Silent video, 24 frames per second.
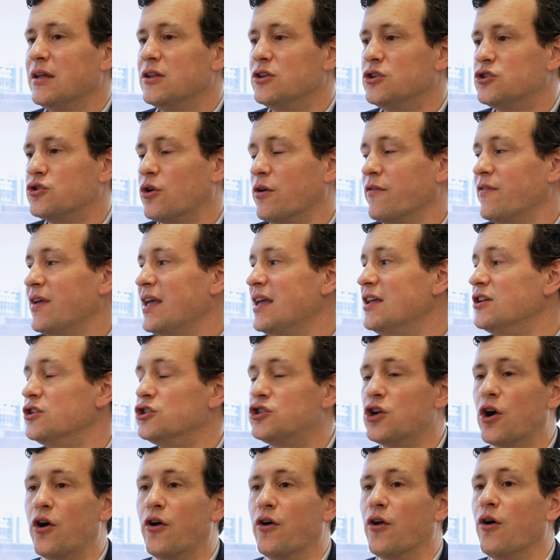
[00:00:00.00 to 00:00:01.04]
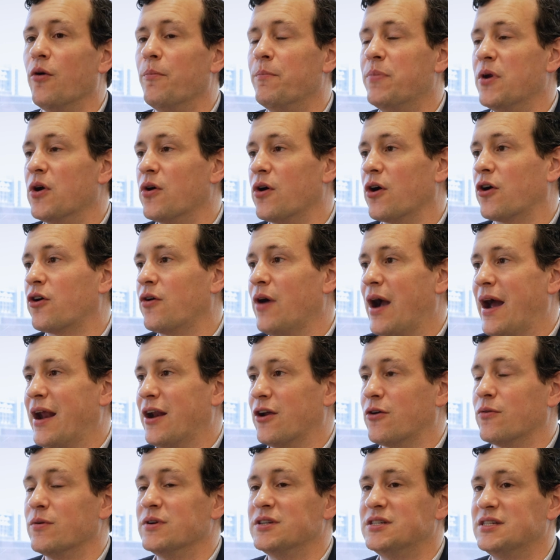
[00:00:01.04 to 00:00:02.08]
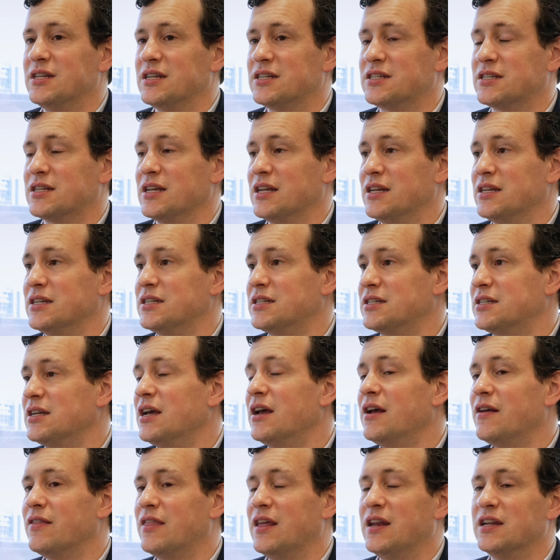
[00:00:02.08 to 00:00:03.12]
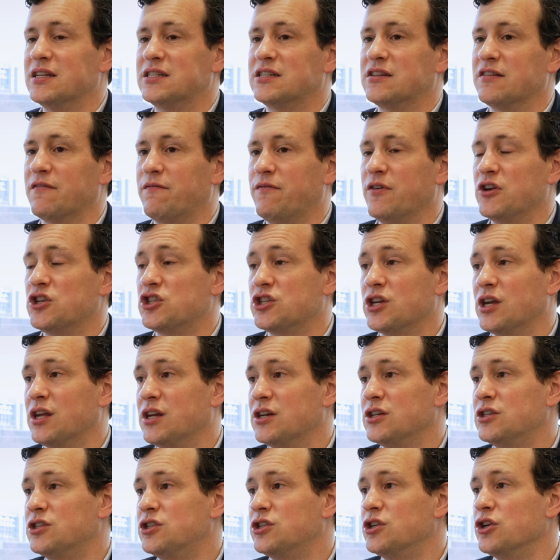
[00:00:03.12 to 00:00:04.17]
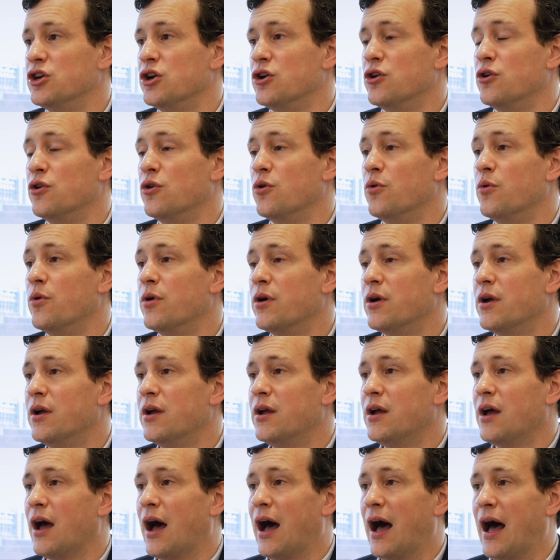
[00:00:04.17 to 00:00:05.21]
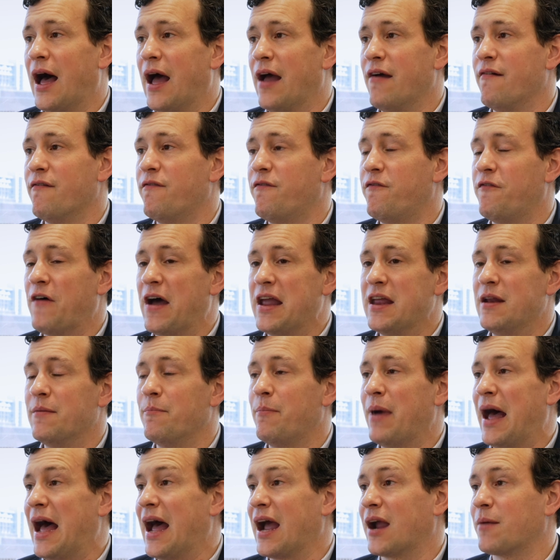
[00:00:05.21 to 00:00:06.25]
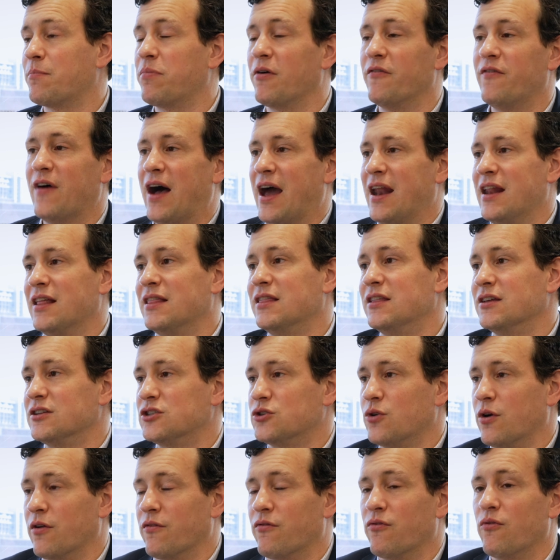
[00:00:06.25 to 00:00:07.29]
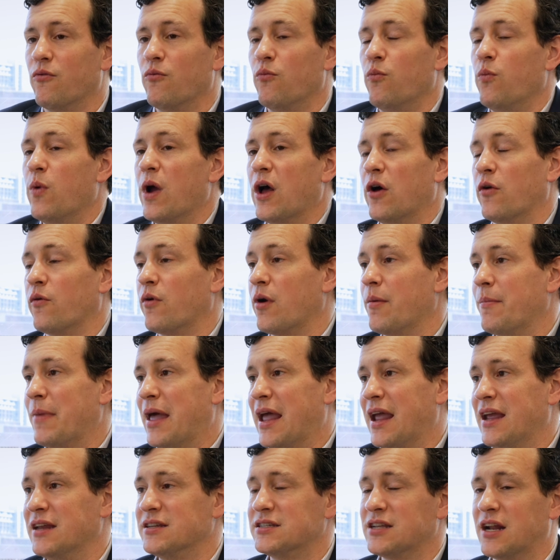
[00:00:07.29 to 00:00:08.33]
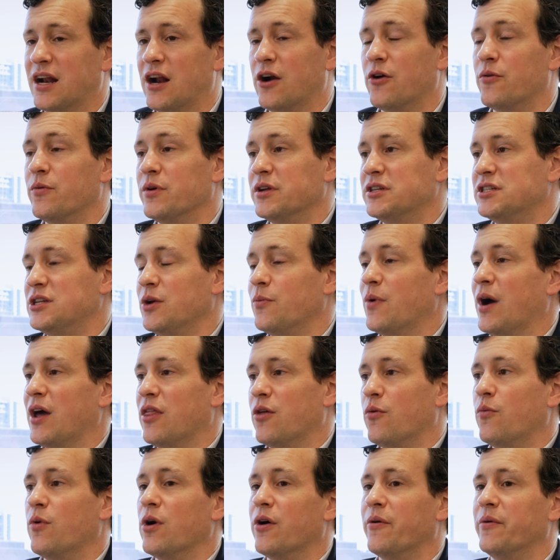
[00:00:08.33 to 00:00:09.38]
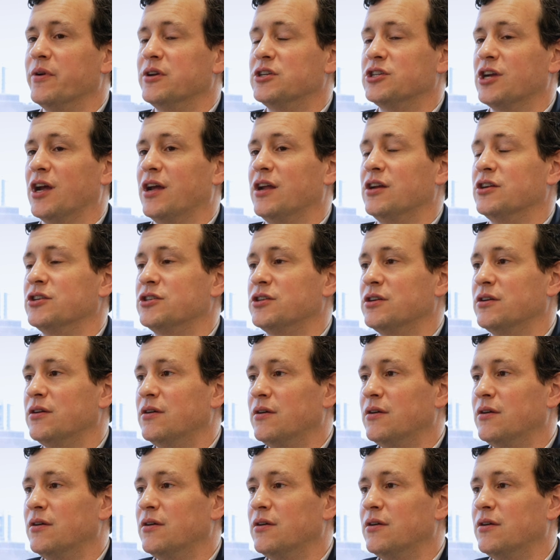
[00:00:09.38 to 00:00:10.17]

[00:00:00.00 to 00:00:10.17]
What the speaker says: sort of internal bureaucratic resistance that is sufficient to fight back, provided the sort of will remains. And I don't really see why the will would change.